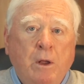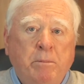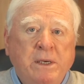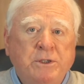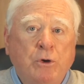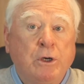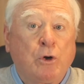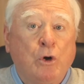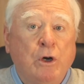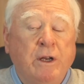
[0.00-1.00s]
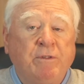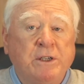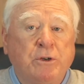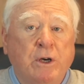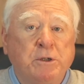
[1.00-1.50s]
Based on current
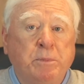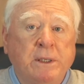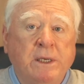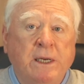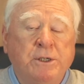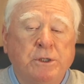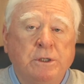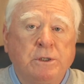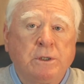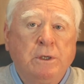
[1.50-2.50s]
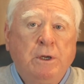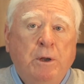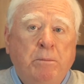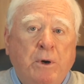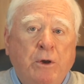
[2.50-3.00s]
investor expectations,
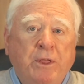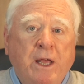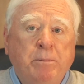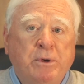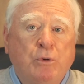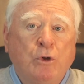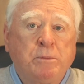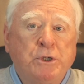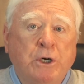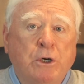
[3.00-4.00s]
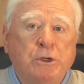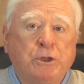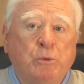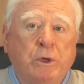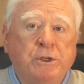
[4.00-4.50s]
Marathon Petroleum shares
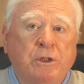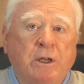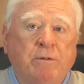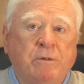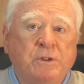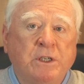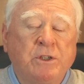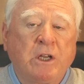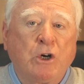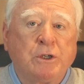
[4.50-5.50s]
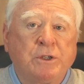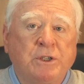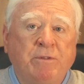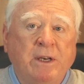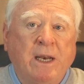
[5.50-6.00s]
should reach a level of
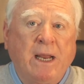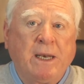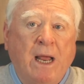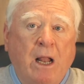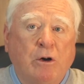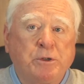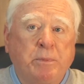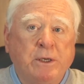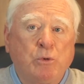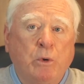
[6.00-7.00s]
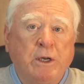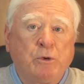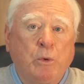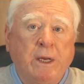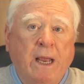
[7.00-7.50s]
$679 by
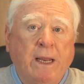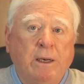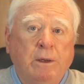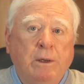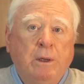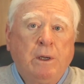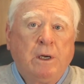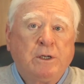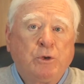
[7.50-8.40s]
2028, a